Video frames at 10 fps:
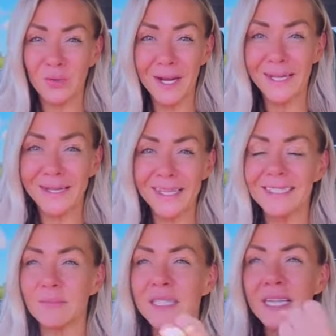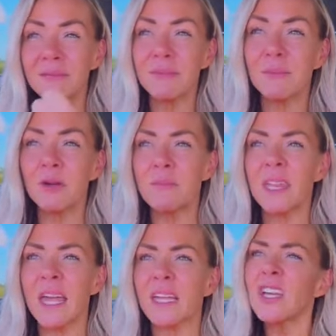right because sometimes people can
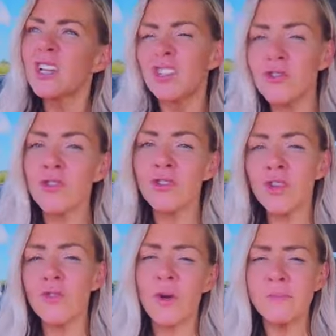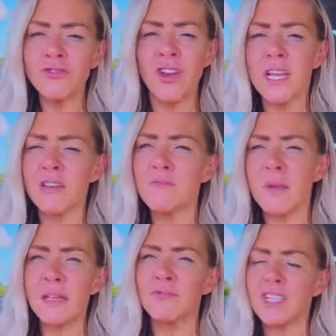be like screw you i'm trying to
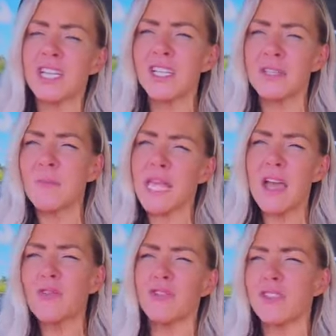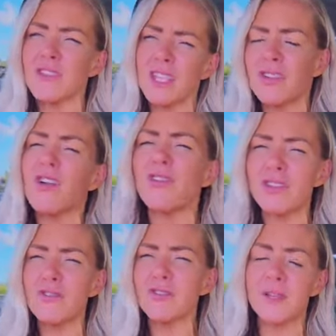make changes in my health and you're like you're, all
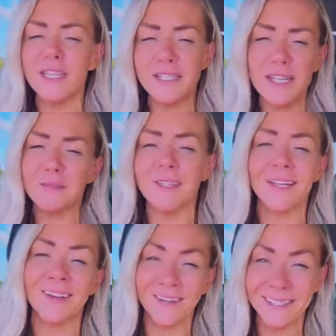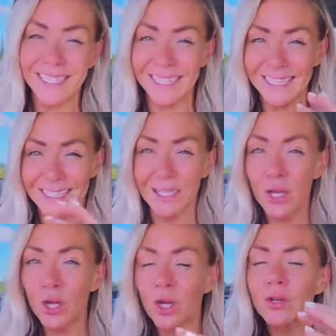you're doing is yet you know it's like this
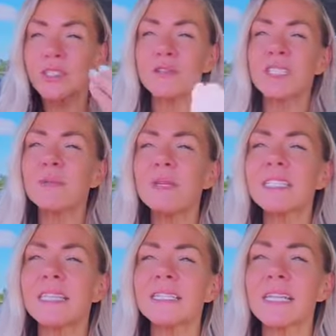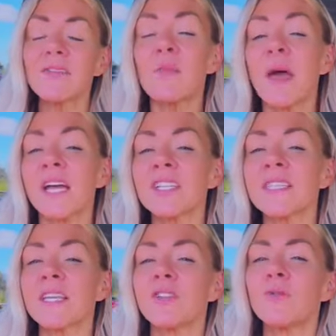so just be sensitive
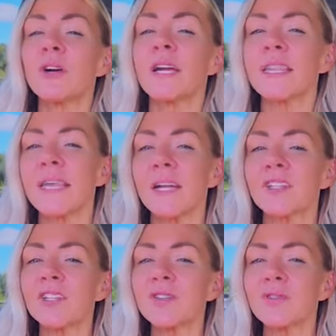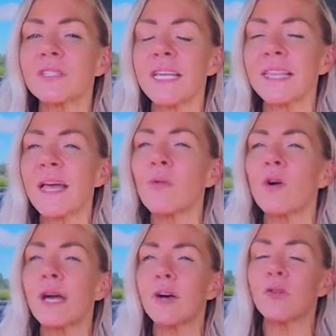imagine that you were in their shoes and that
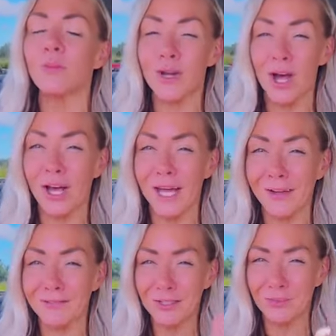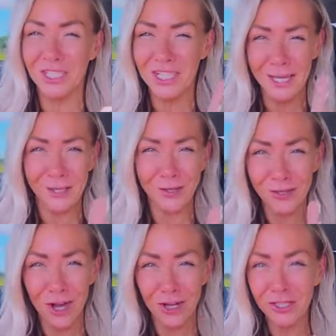will help not have so much like
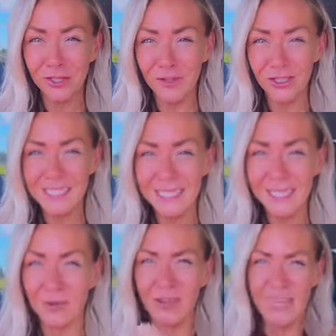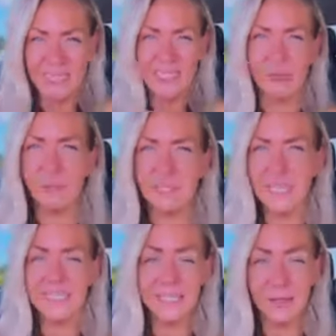controversy or like self
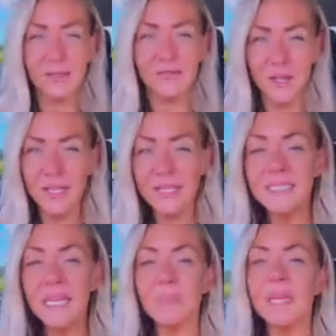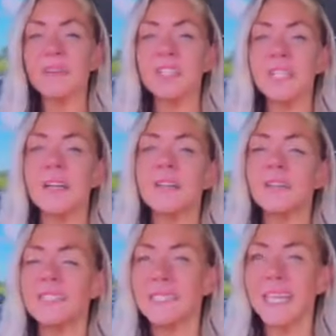protective type energy
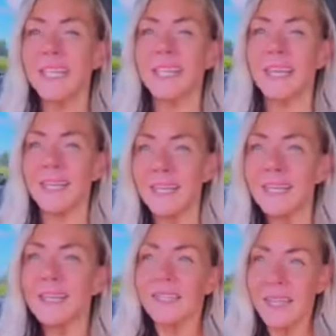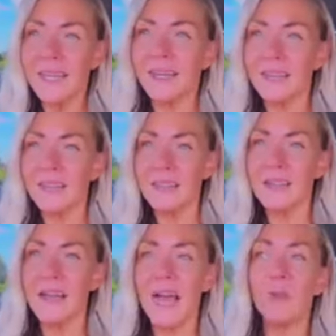understand that, yeah,
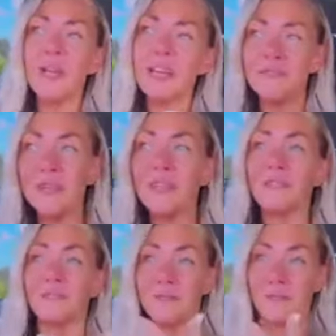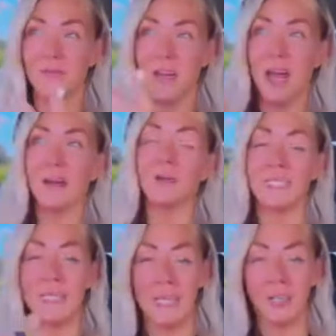how would I feel if I
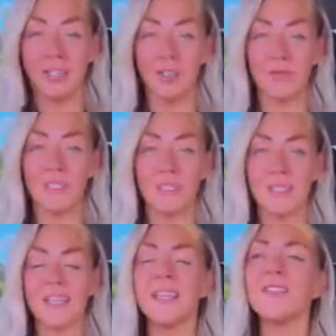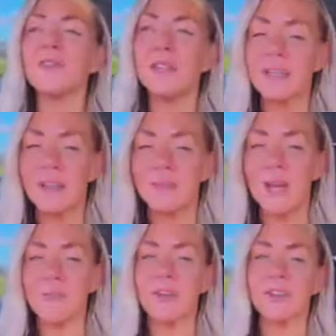was in their shoes? And then you can, can
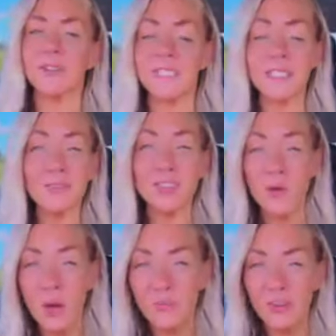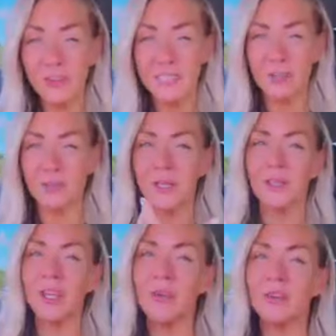come, you can still show up for yourself, but you
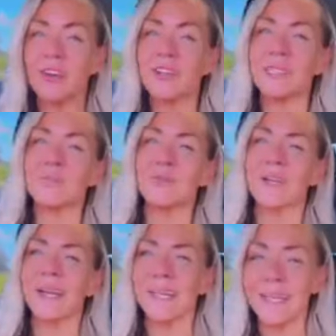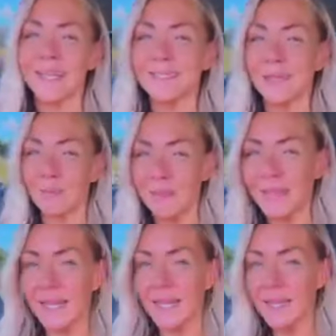can come across in more kindness,
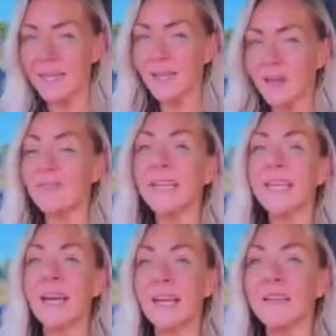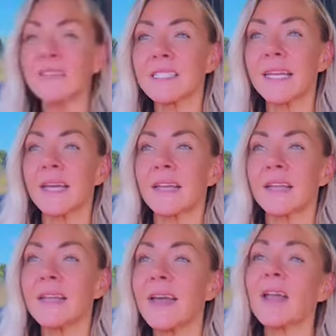empathy of like, yeah, I
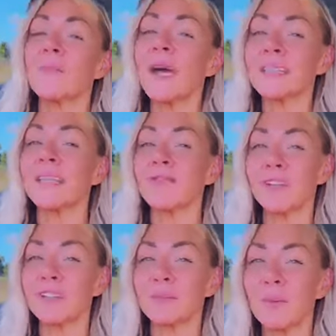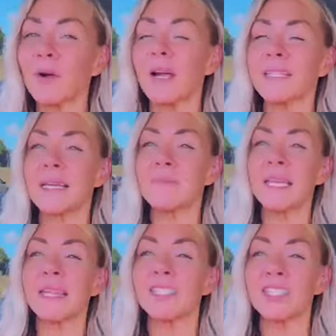understand. And I'm asking for your support as I
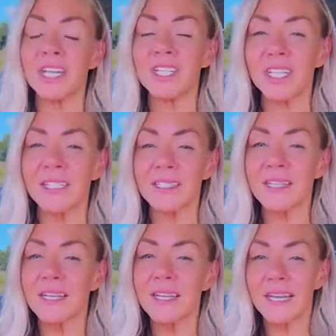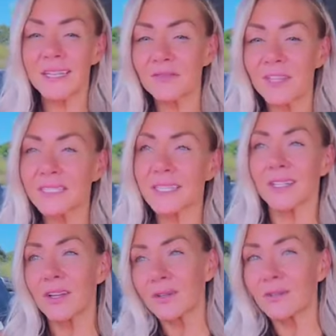make these changes. And if they say
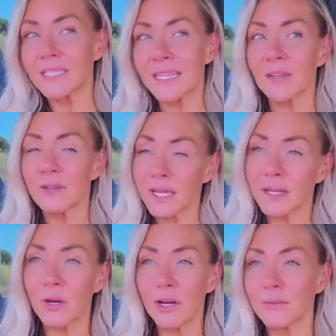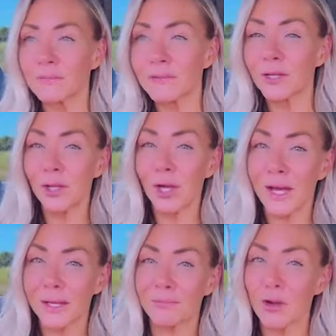no, it's like, okay, well,
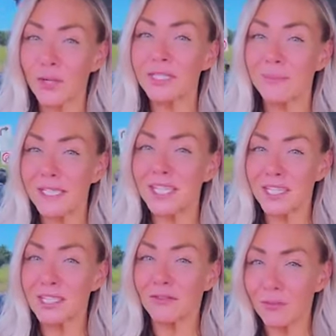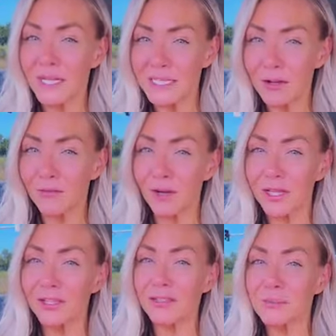I'm going to make changes for myself,
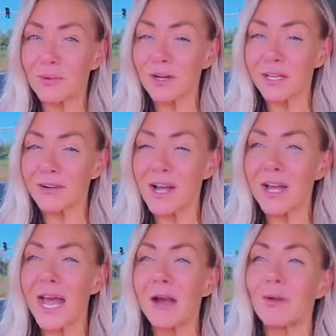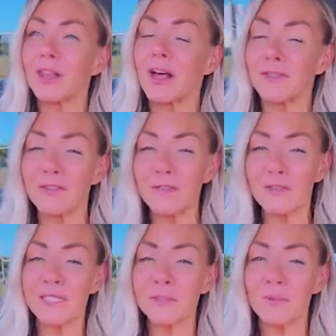whether you support it or not. I would love if you
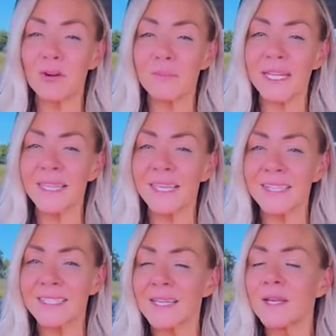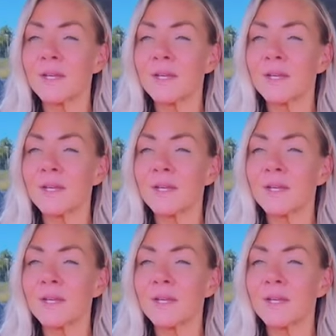could support me in this.